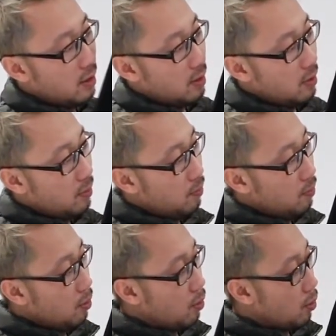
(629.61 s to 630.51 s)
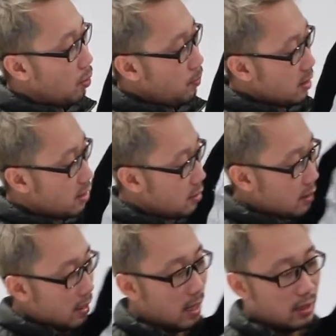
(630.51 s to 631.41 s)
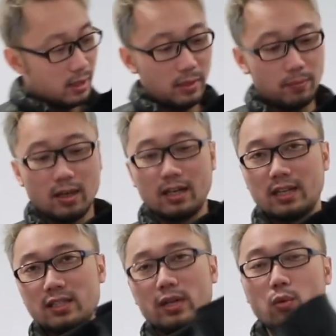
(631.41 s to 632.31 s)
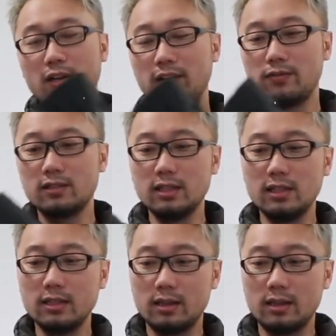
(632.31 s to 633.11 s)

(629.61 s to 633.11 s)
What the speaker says: I can actually collapse the whole thing